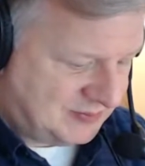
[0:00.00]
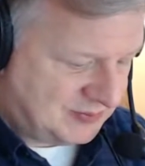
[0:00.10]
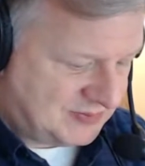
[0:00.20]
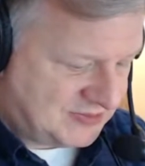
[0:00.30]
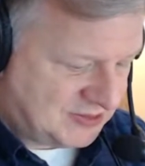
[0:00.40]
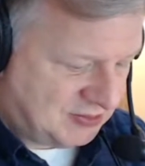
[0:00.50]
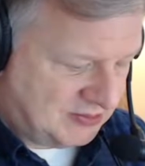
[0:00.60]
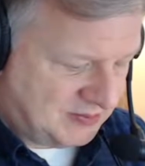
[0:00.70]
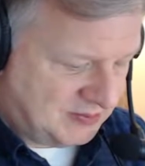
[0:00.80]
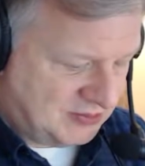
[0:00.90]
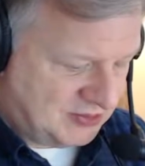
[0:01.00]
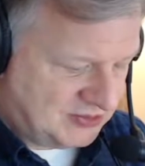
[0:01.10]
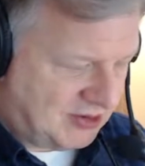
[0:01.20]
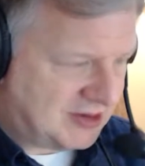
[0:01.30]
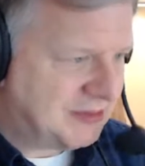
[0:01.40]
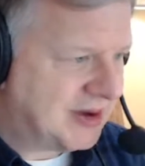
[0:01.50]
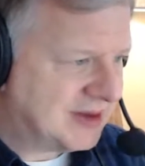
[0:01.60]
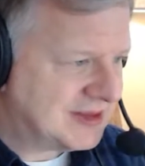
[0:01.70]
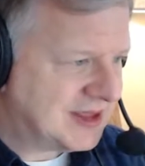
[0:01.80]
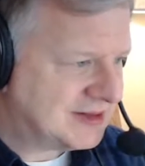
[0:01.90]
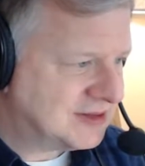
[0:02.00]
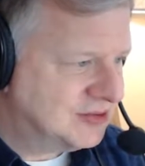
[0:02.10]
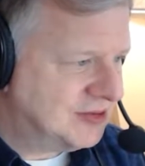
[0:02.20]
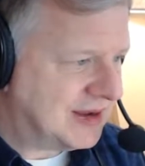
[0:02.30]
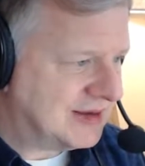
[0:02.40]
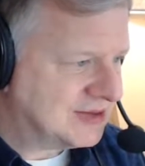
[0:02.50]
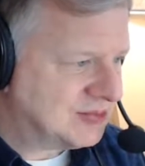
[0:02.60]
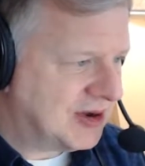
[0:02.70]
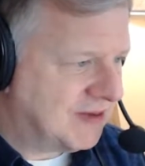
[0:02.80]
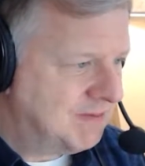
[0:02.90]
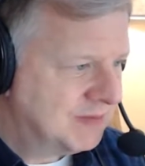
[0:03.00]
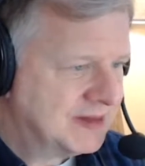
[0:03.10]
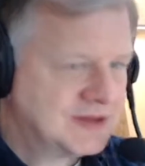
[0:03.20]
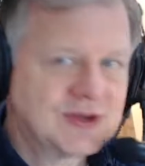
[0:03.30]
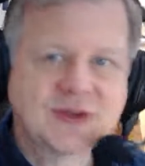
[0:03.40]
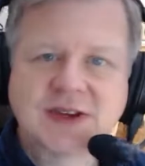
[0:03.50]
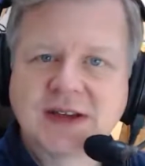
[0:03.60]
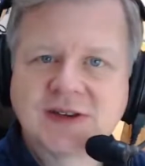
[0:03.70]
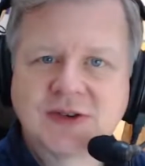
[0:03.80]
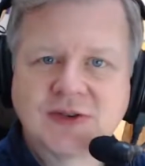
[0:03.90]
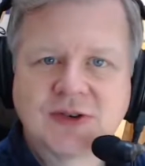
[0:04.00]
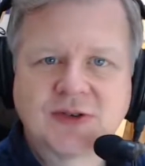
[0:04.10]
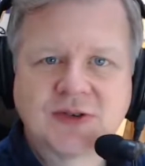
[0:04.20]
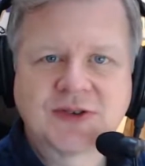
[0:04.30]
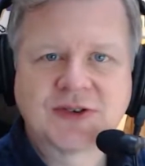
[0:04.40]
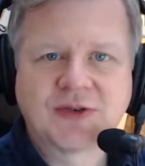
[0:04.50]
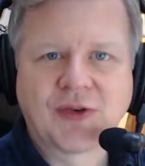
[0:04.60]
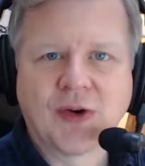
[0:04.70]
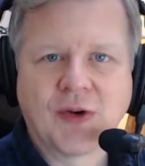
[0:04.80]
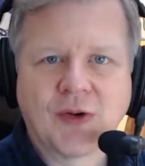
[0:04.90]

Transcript: So we'll talk about that too as well. So stay tuned to Cruise Control.